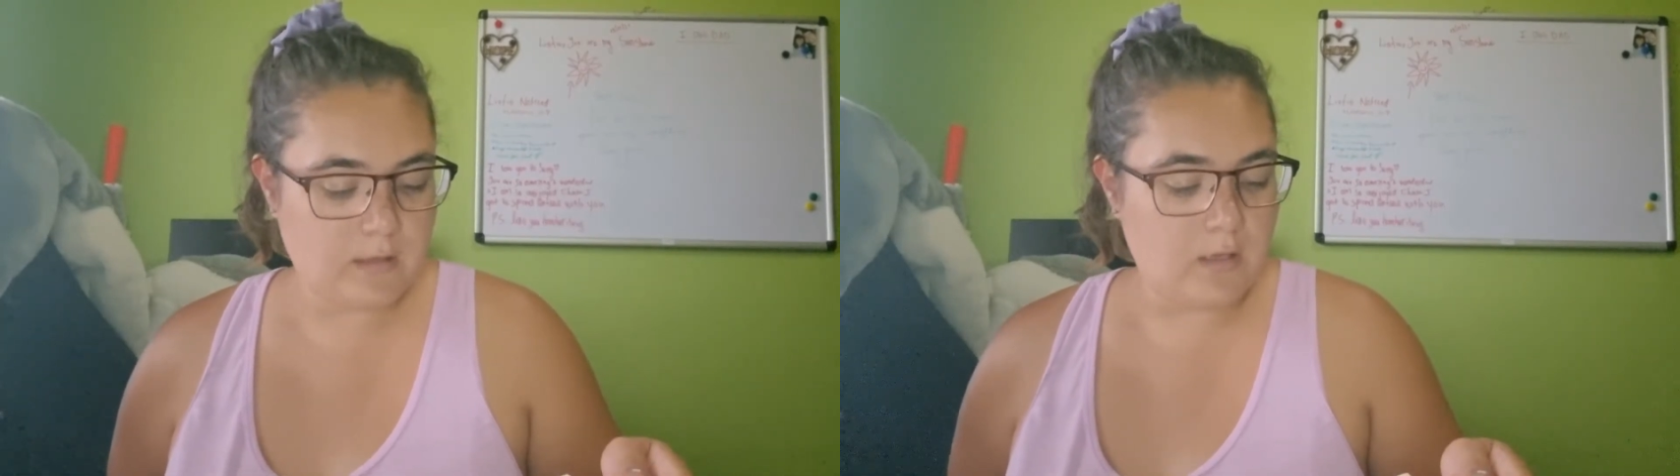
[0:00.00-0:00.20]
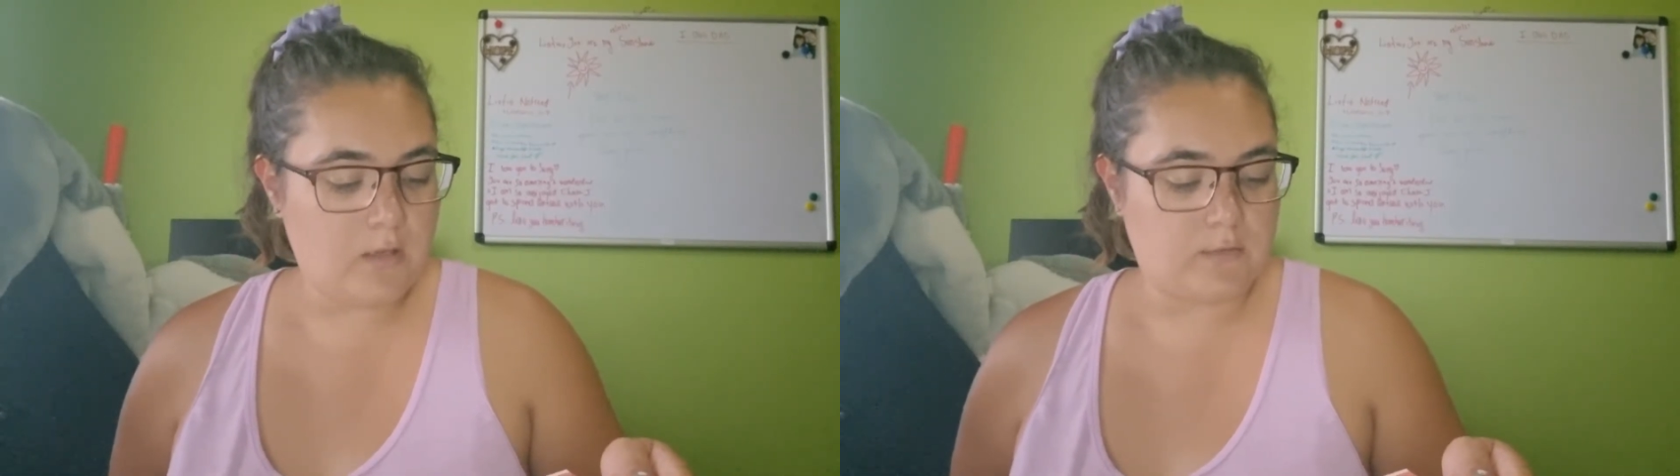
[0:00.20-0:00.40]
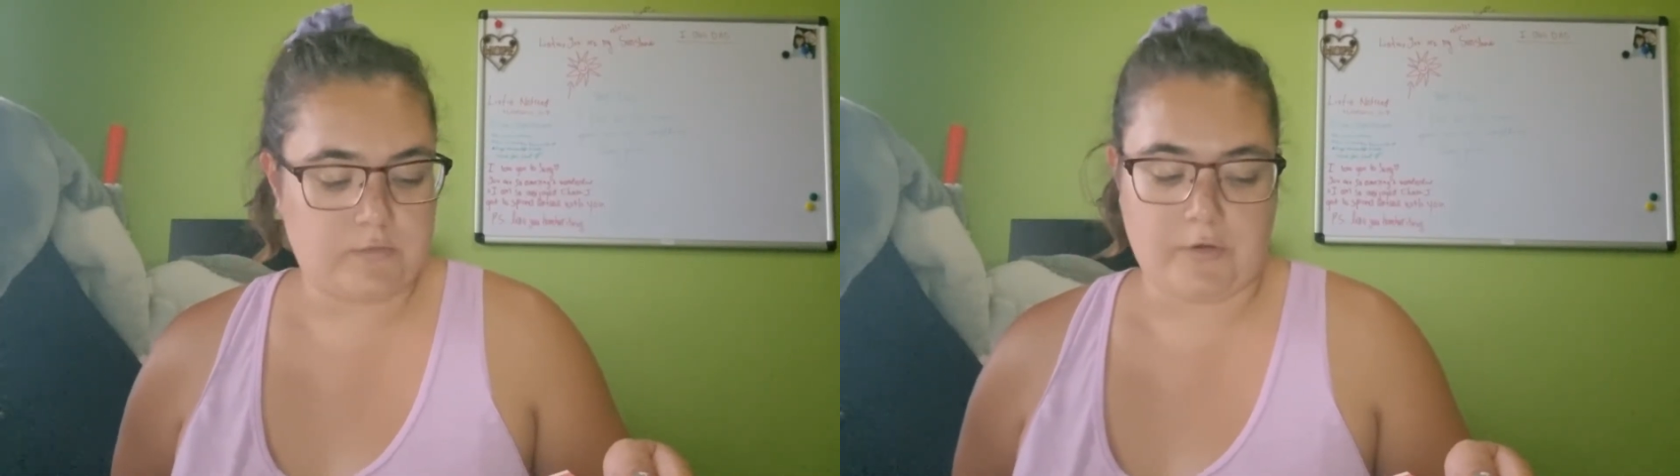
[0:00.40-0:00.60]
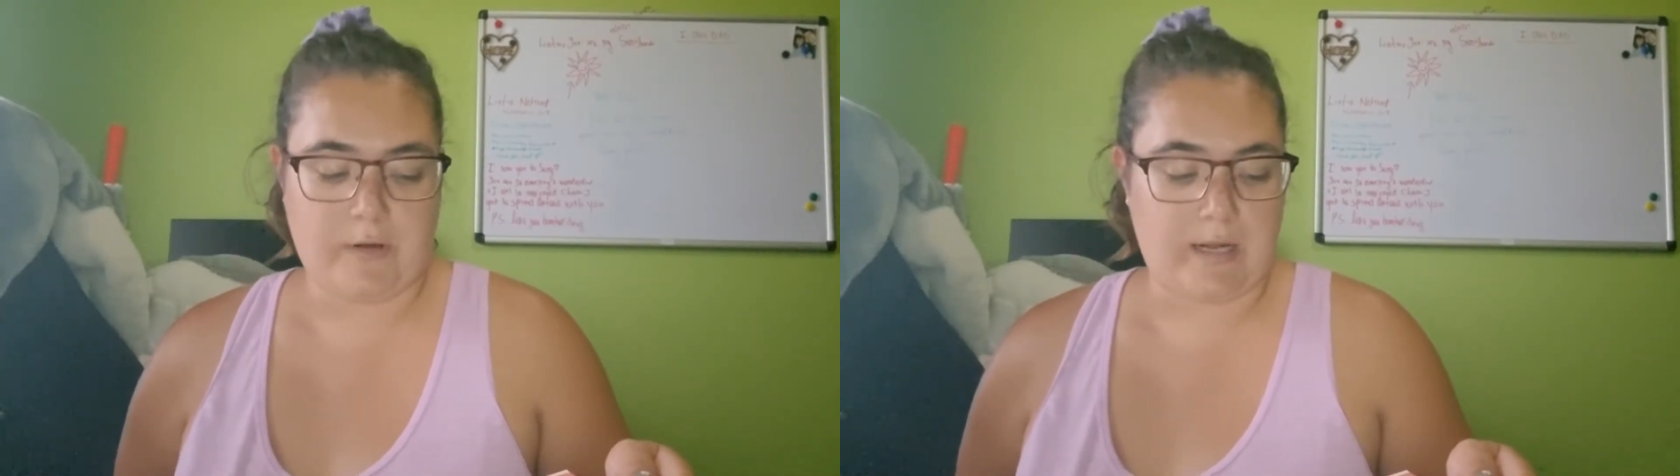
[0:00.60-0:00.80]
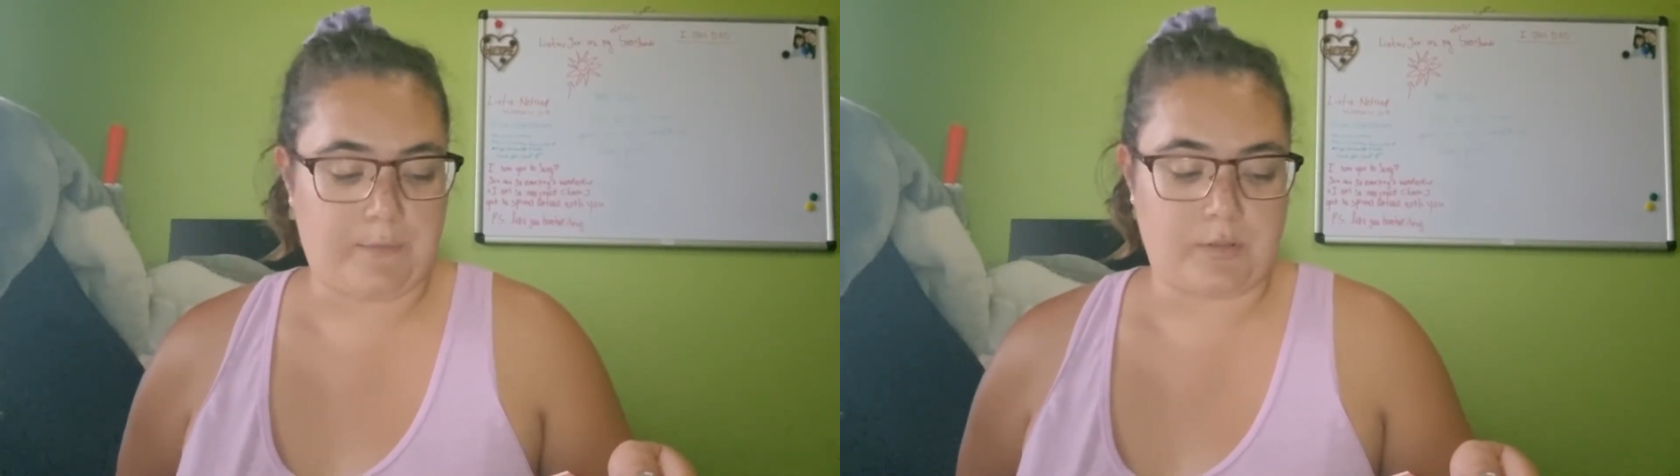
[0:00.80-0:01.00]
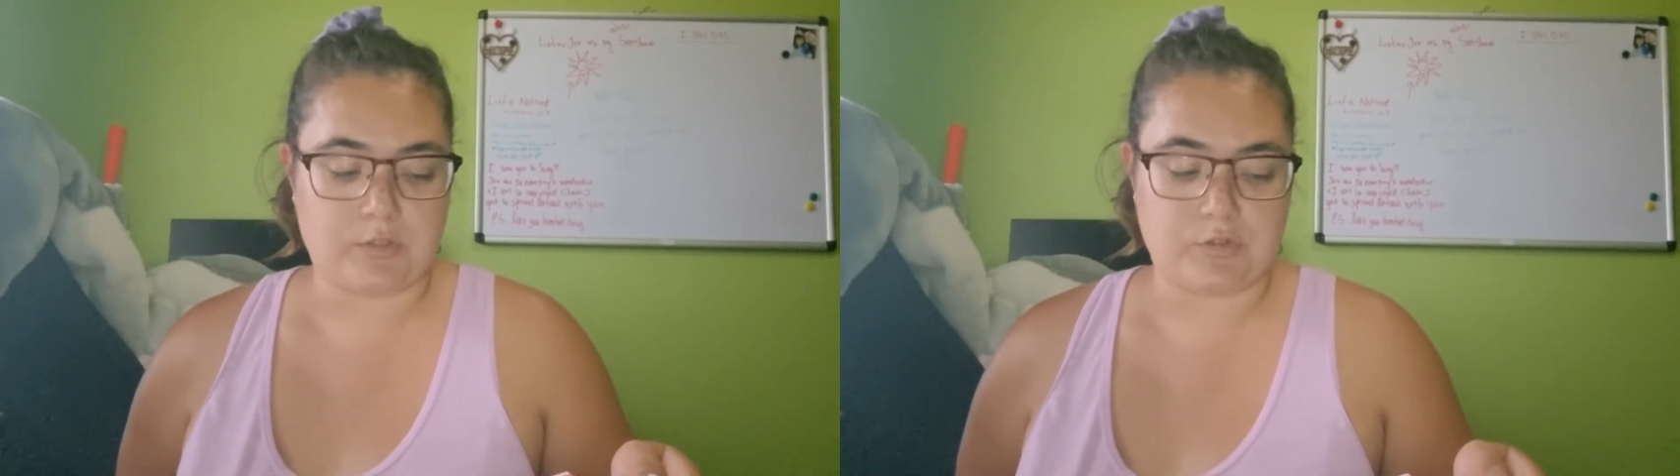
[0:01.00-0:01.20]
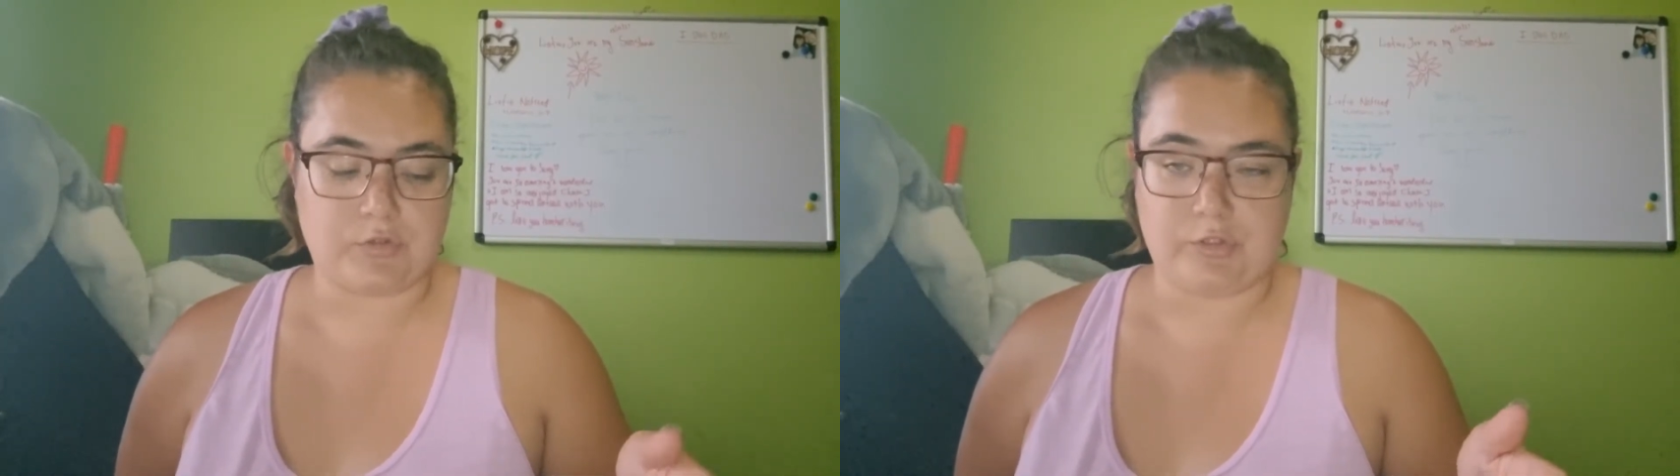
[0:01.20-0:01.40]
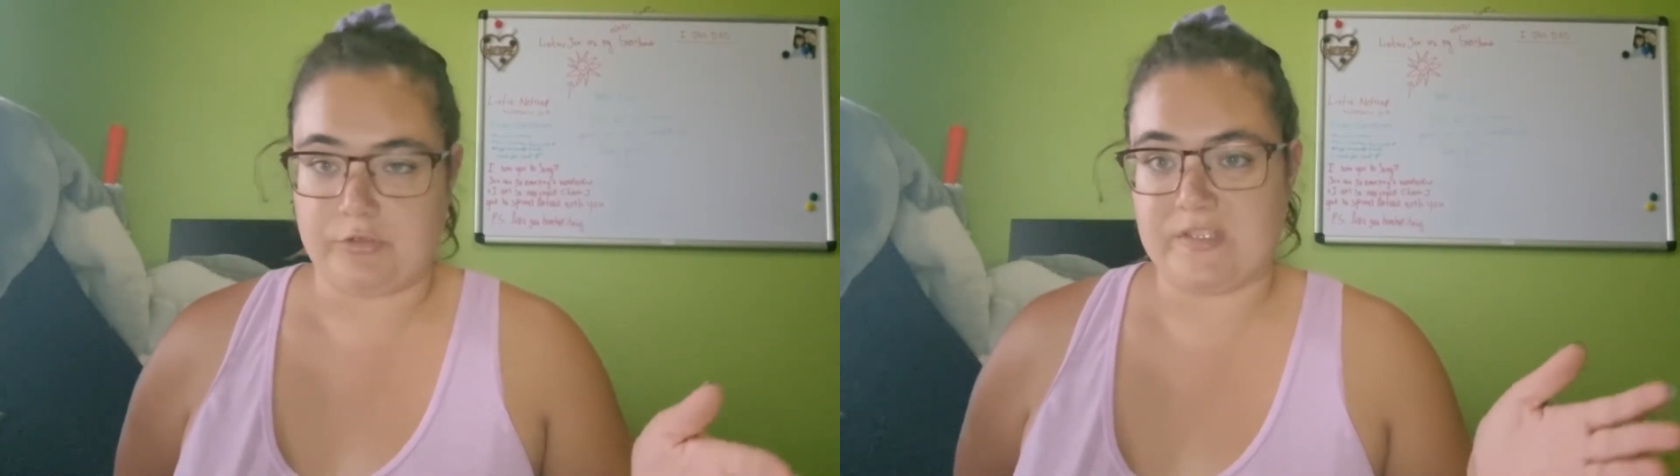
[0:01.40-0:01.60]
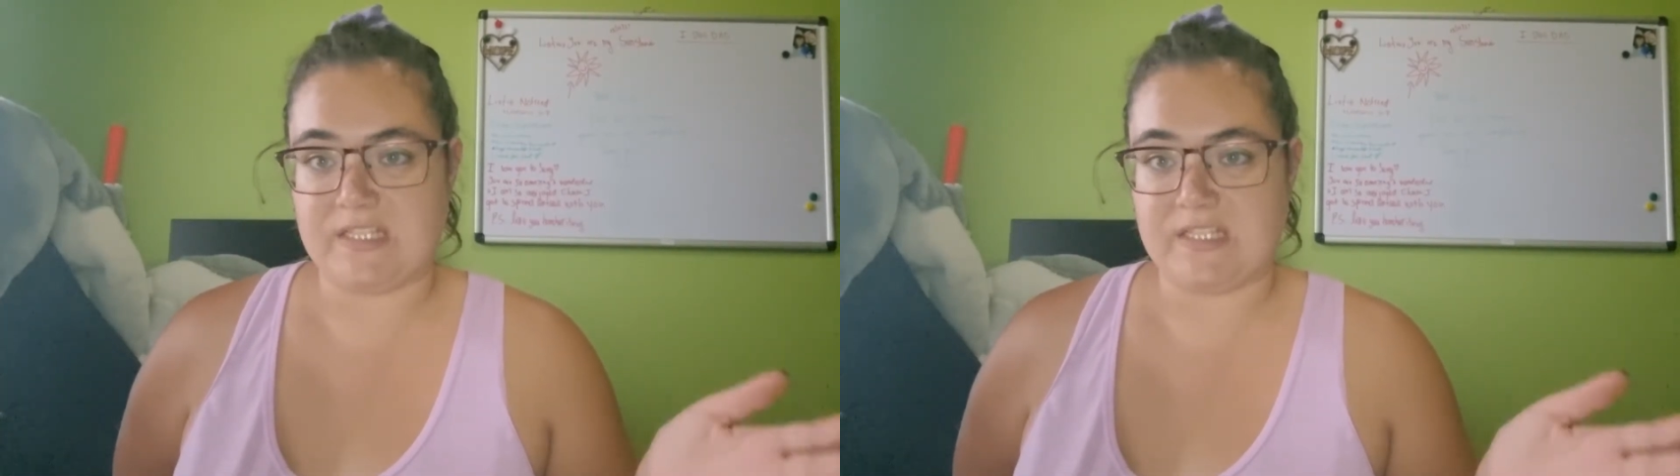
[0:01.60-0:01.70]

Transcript: So I want to use